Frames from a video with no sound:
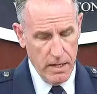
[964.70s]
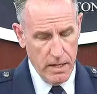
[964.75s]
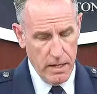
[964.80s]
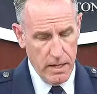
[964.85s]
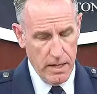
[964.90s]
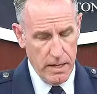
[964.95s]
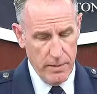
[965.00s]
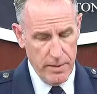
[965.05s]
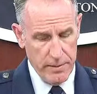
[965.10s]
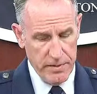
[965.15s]

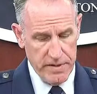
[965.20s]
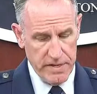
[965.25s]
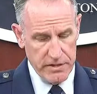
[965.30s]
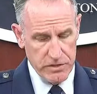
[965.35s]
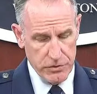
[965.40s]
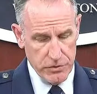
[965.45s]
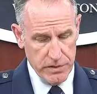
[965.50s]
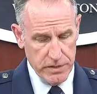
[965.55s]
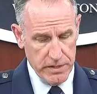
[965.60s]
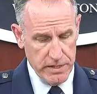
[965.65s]
Um, I mean,
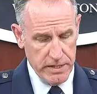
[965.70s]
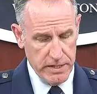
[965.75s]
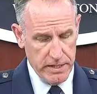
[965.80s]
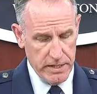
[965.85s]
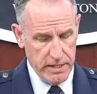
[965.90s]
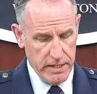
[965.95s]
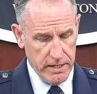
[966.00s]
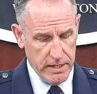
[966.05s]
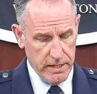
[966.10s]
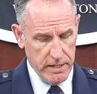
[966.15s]
that's
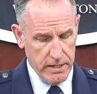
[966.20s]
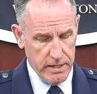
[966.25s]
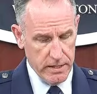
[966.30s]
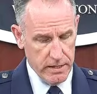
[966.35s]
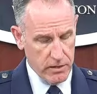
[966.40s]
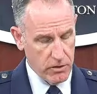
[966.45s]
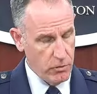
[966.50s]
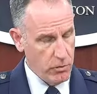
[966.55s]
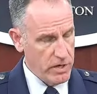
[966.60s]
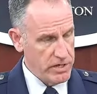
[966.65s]
really uh,
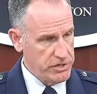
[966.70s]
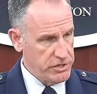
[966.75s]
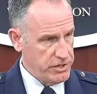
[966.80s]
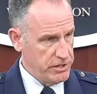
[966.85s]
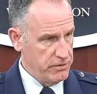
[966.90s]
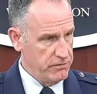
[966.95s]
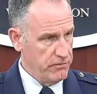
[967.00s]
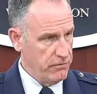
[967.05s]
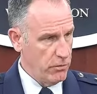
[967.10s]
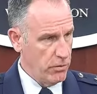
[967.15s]
a
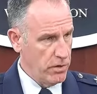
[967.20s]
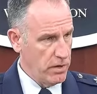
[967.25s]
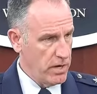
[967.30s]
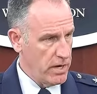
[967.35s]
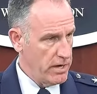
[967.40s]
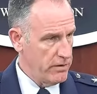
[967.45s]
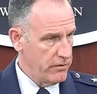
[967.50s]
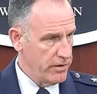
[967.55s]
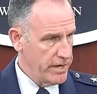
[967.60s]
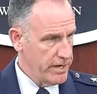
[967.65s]
question for
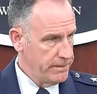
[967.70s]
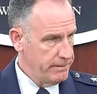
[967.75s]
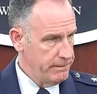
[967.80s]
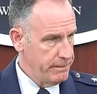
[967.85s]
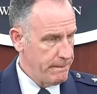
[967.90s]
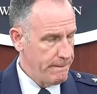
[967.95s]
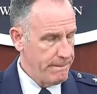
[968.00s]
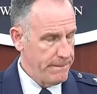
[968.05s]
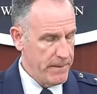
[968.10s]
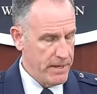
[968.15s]
Iran,
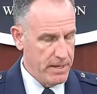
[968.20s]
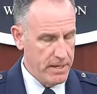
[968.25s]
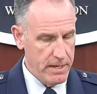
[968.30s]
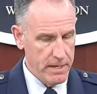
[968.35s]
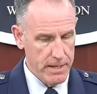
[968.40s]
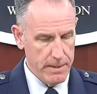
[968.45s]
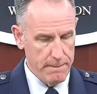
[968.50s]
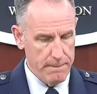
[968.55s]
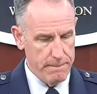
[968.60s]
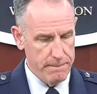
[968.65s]

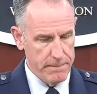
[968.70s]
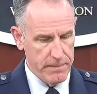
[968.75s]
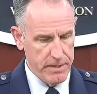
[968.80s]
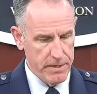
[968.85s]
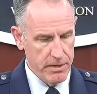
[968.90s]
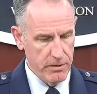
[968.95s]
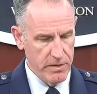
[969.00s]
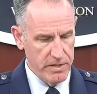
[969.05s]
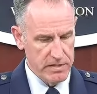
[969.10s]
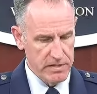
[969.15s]
um, you
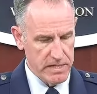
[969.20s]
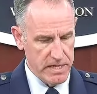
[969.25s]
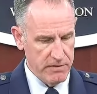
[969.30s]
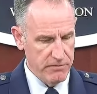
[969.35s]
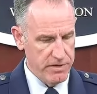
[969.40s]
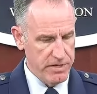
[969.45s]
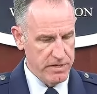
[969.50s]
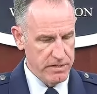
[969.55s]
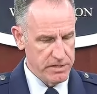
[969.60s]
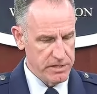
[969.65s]
know, as
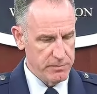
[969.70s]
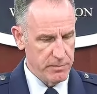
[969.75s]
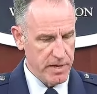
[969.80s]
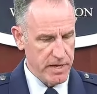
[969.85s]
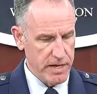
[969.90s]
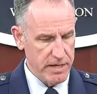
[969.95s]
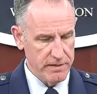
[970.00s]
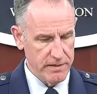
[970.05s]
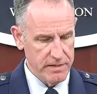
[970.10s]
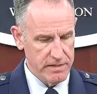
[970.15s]
evidenced
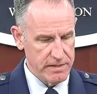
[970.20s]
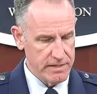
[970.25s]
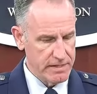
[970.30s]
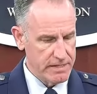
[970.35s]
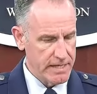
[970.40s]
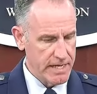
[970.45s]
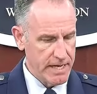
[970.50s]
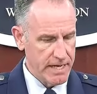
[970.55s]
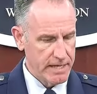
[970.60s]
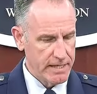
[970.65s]
by this
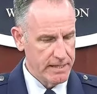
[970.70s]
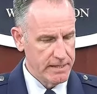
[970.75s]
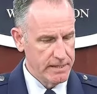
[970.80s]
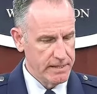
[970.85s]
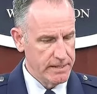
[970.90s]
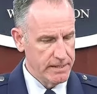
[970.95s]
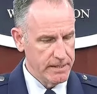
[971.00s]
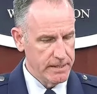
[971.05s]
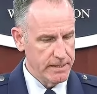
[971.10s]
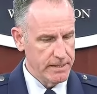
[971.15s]
attack.
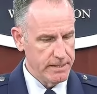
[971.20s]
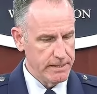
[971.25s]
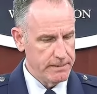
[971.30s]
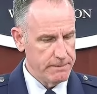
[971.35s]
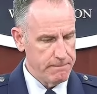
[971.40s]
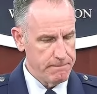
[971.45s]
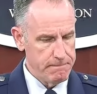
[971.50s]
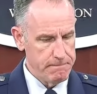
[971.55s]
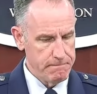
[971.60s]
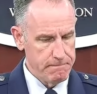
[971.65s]

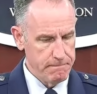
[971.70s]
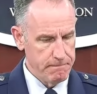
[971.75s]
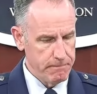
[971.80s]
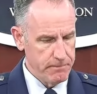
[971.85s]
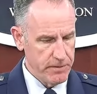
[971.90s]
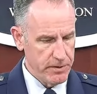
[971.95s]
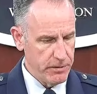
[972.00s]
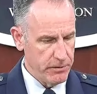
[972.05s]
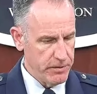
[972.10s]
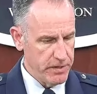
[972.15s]
Um,
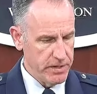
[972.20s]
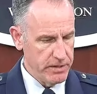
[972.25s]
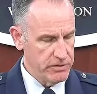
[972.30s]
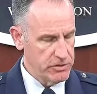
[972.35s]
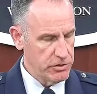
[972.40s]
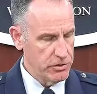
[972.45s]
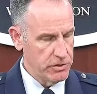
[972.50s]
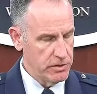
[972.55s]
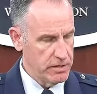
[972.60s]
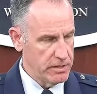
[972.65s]
you know, they
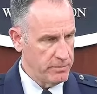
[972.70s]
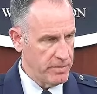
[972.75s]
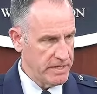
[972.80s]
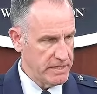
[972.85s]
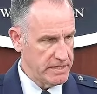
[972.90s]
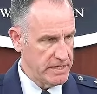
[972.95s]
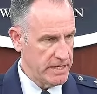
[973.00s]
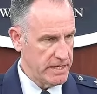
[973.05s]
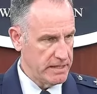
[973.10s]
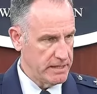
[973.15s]
certainly
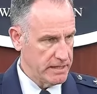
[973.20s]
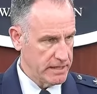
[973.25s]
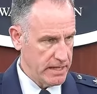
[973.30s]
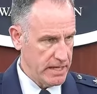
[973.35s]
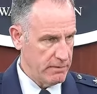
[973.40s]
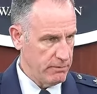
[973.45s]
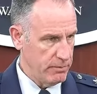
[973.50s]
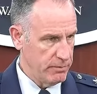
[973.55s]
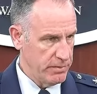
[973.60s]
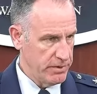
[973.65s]
maintain the
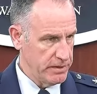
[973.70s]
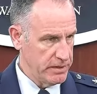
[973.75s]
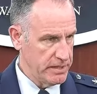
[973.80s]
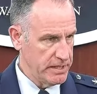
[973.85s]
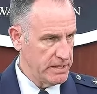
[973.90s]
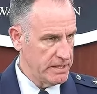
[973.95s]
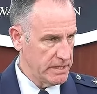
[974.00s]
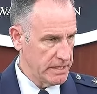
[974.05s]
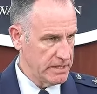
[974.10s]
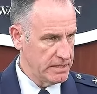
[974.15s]

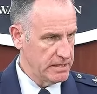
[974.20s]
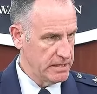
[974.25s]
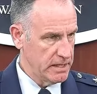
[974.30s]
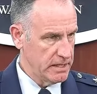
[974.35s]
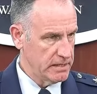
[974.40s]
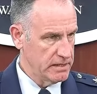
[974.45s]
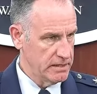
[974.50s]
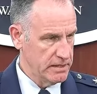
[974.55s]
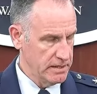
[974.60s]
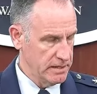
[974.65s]
capability to
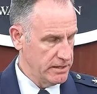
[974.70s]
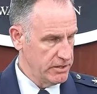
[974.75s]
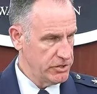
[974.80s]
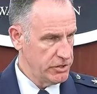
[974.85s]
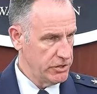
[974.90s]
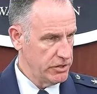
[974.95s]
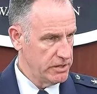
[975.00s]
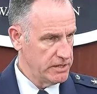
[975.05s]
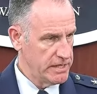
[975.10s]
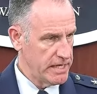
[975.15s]
conduct
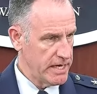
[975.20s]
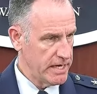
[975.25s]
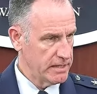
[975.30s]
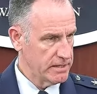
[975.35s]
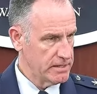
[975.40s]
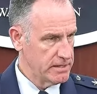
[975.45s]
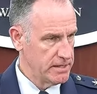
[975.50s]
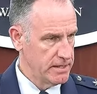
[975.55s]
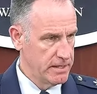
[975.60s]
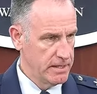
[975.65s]
additional
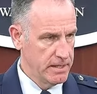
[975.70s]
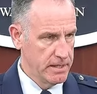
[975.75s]
attacks.